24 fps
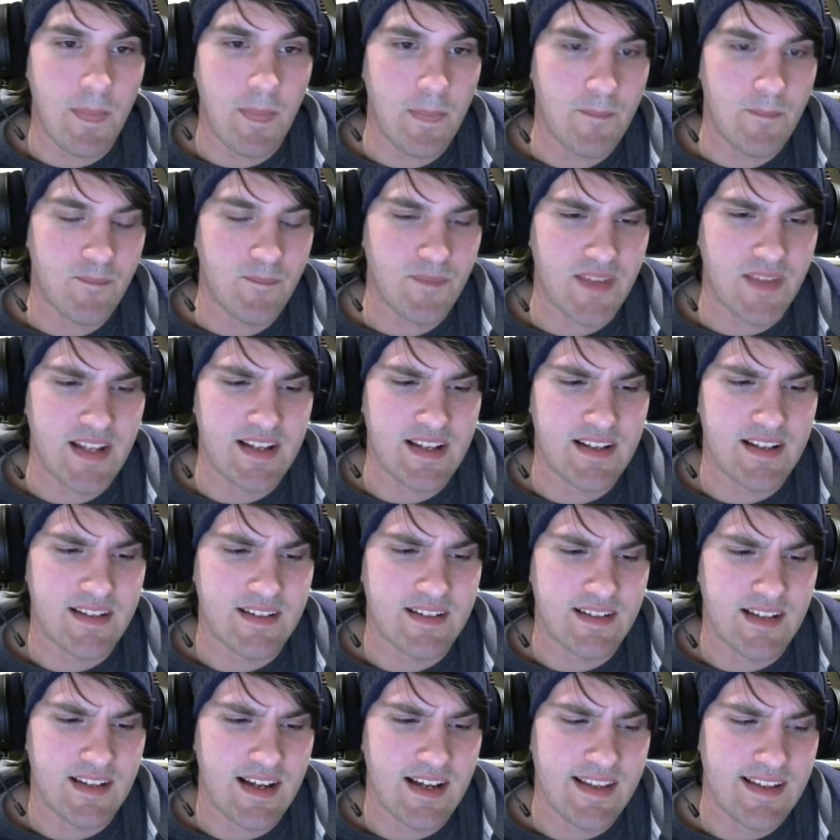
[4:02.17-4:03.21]

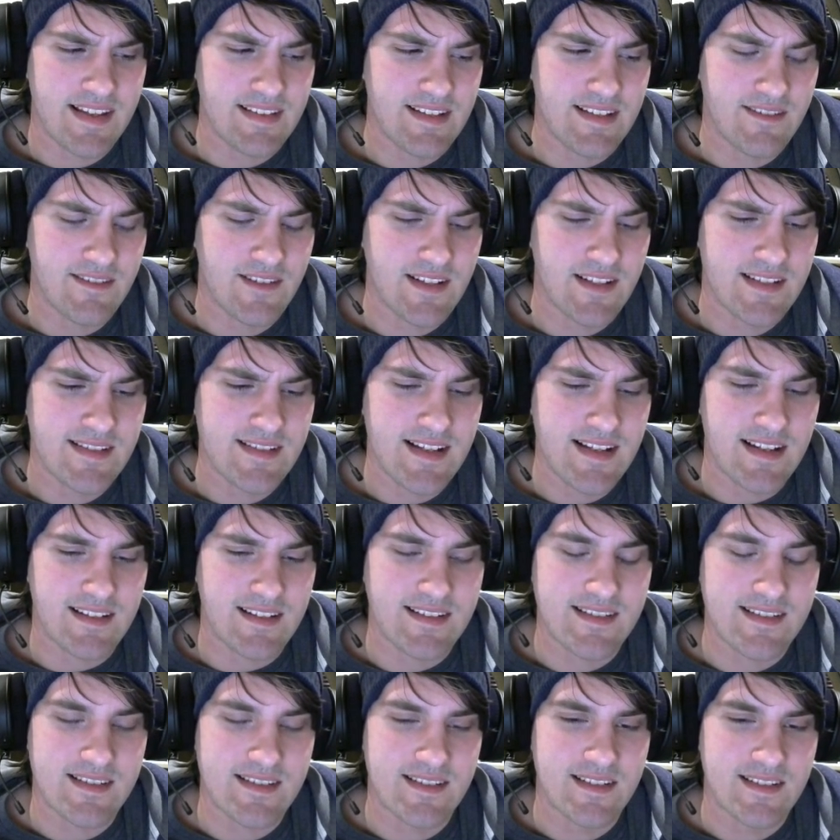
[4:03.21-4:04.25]
I think that really
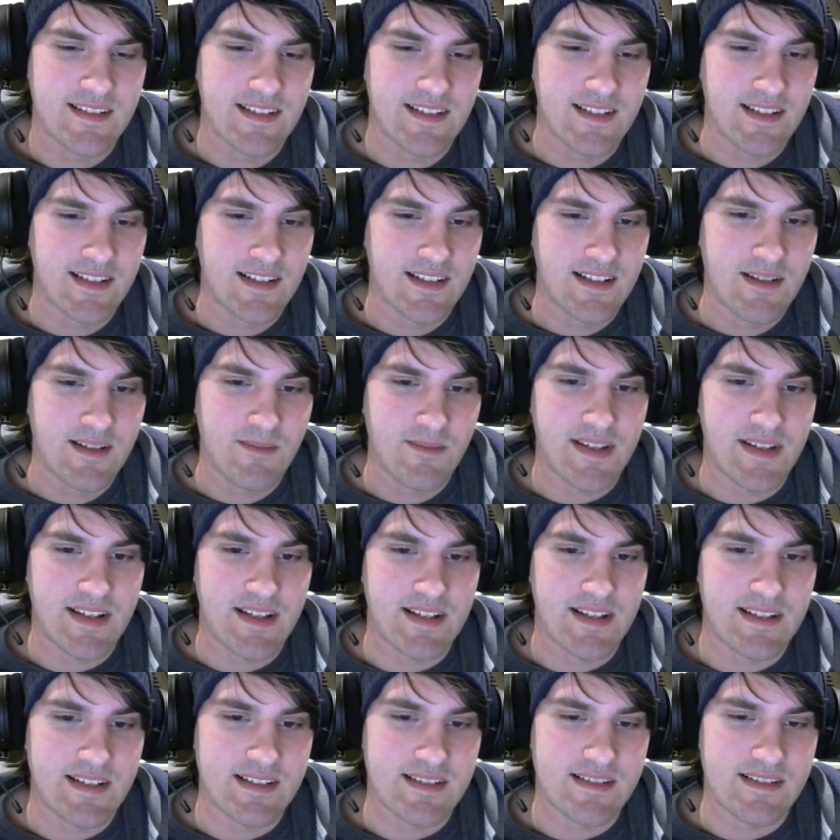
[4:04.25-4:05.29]
sucks
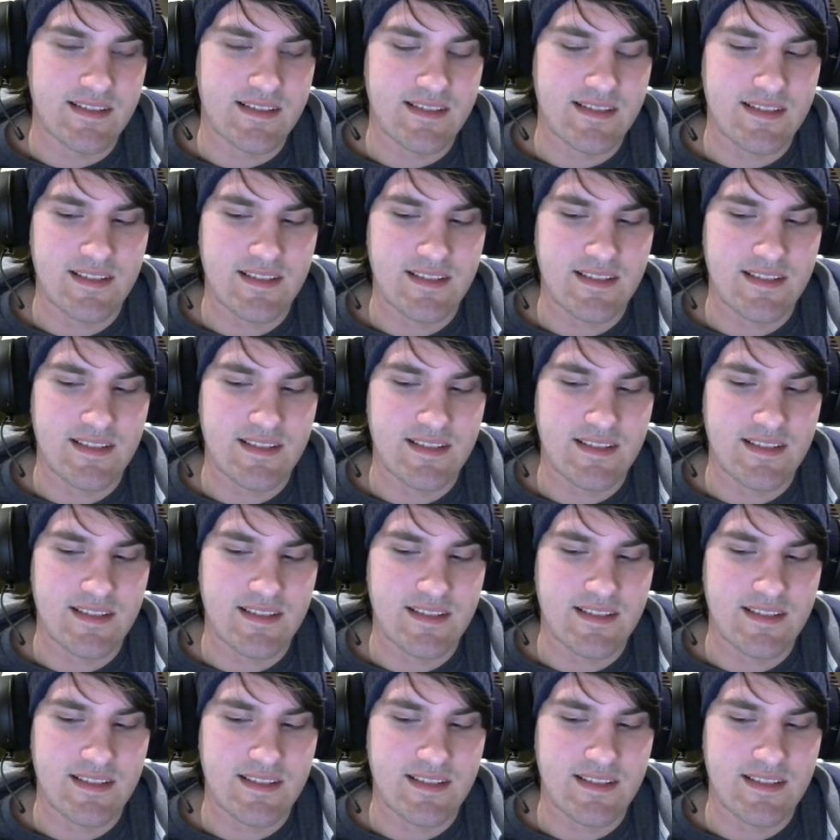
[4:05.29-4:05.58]
because,